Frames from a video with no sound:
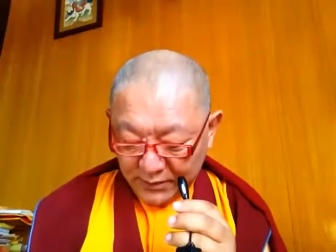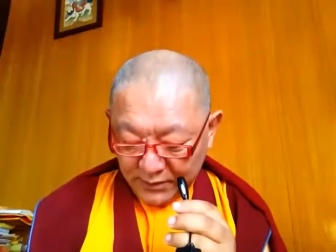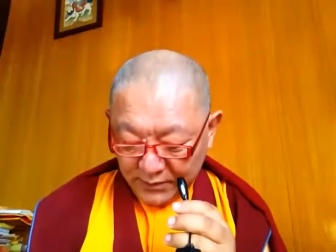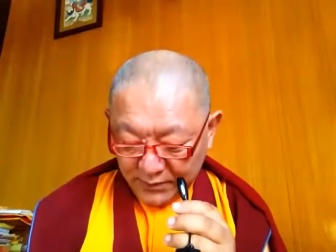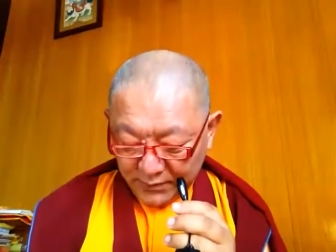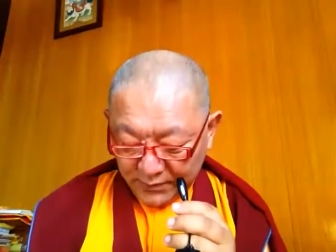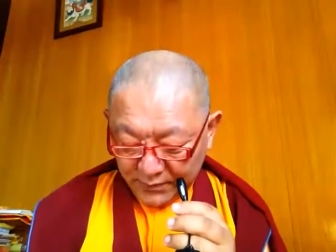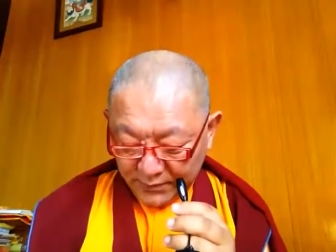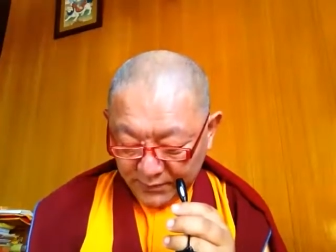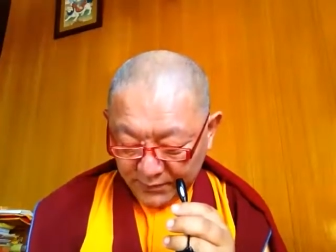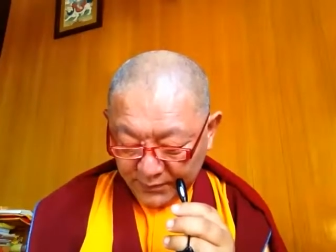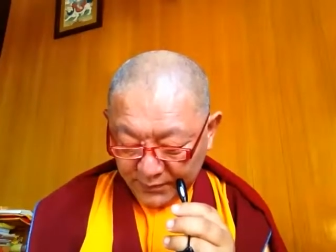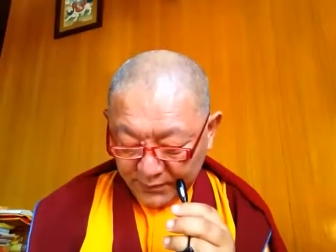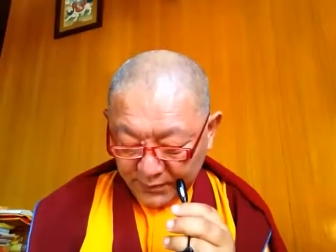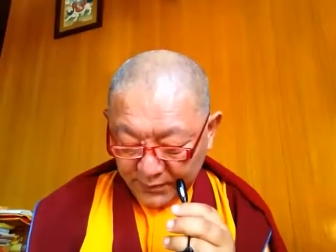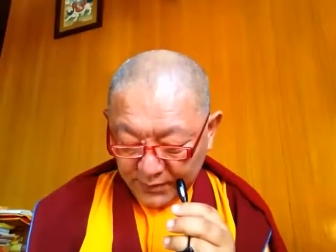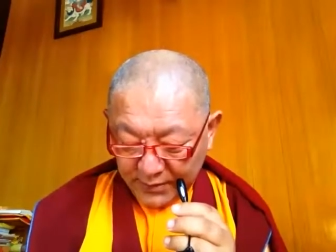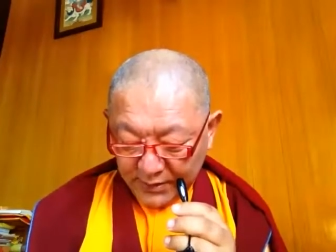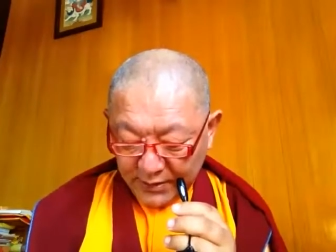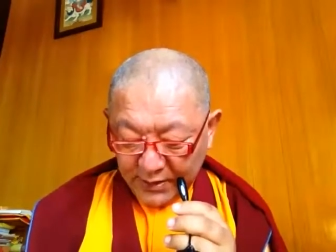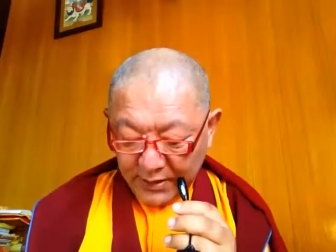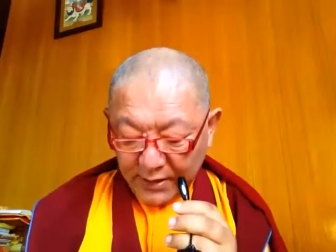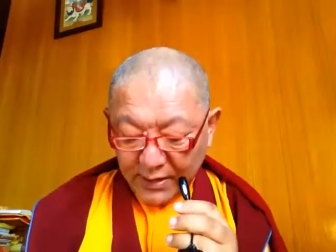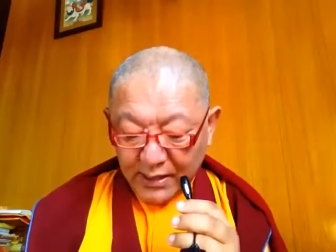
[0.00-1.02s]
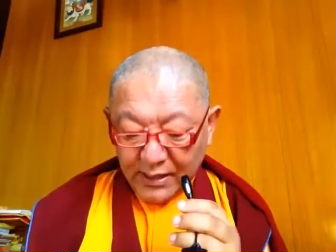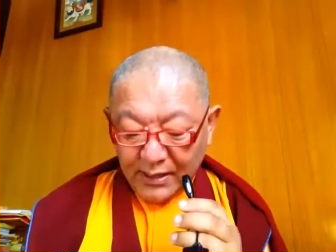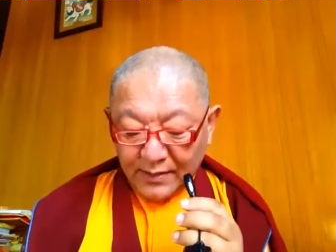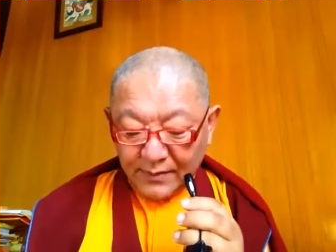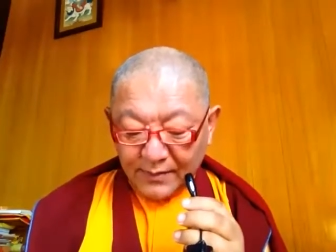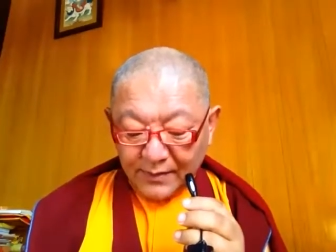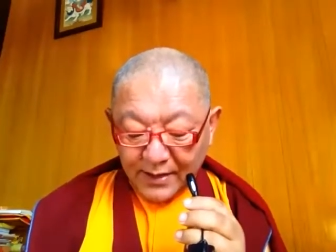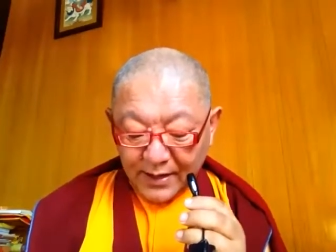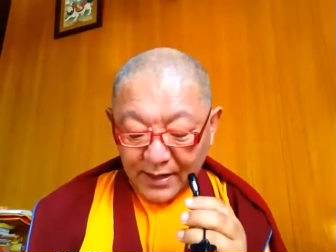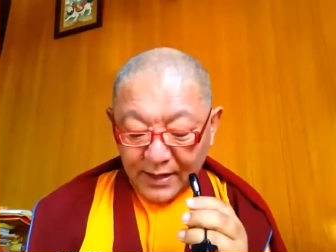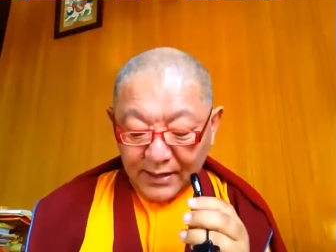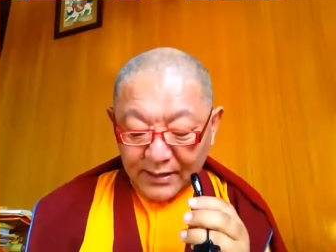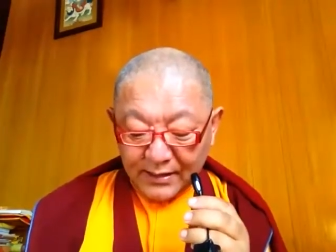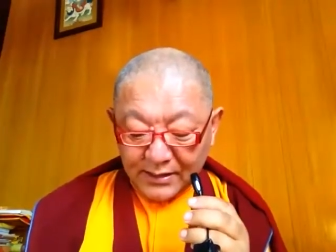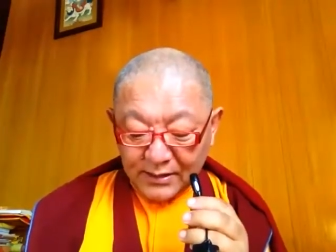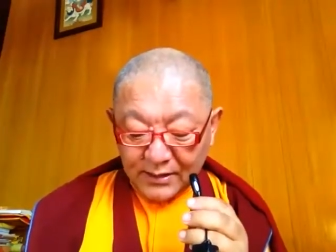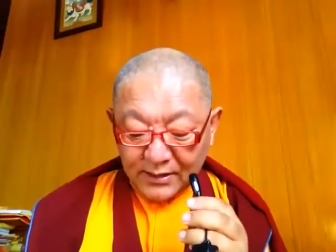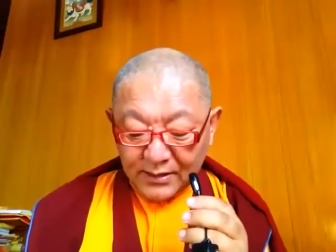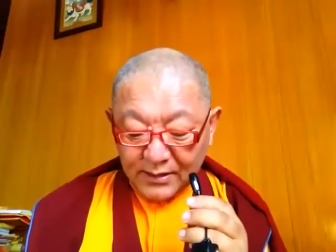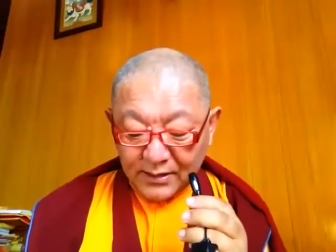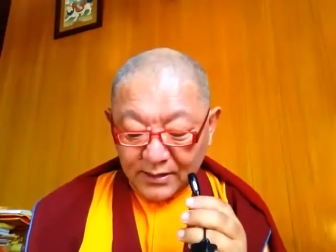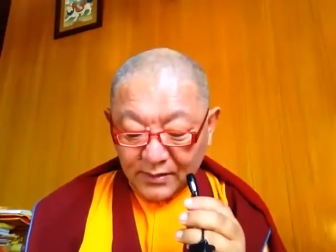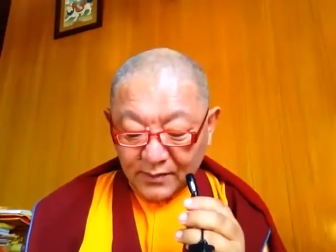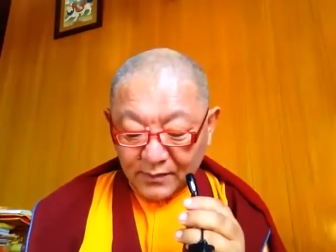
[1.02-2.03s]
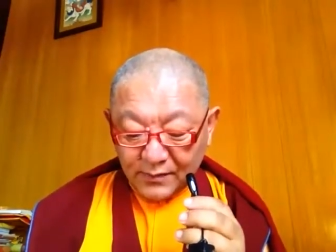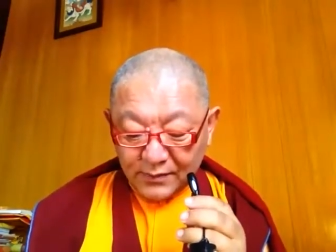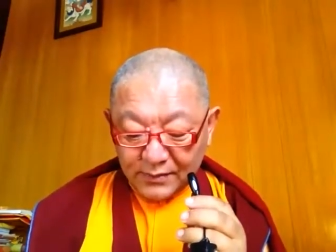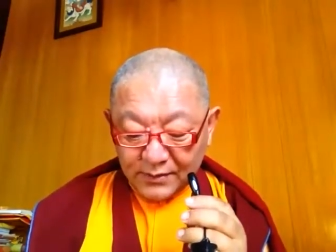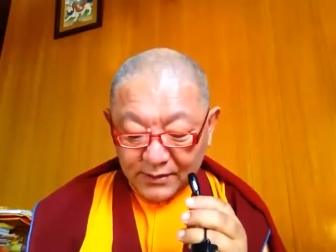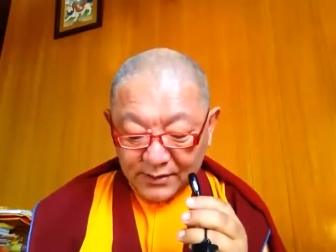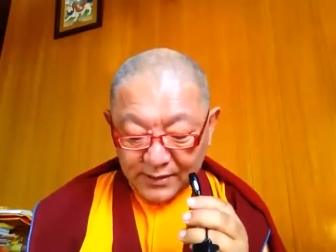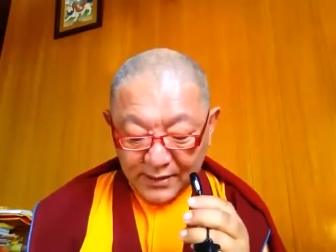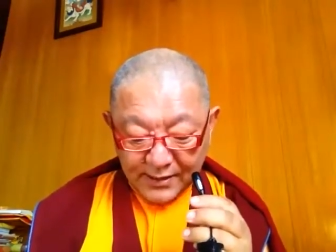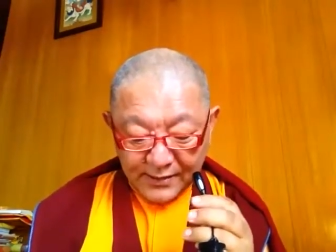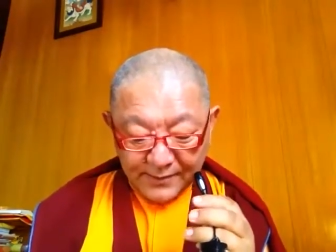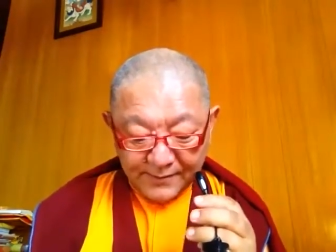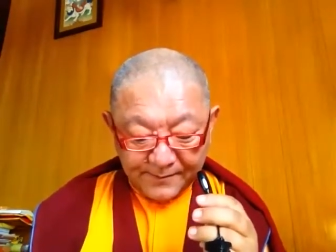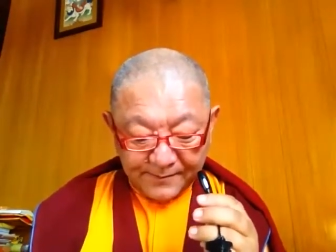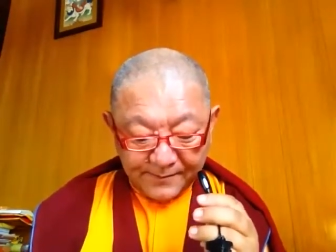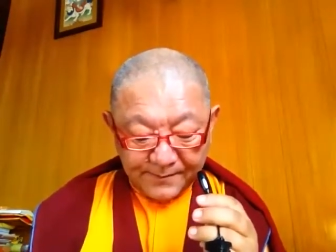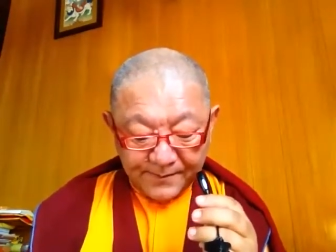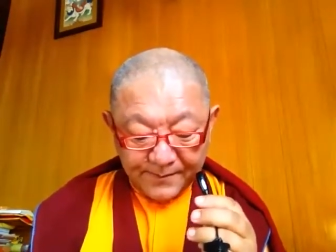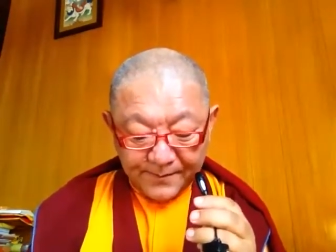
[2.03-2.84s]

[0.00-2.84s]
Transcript: I am angry with them.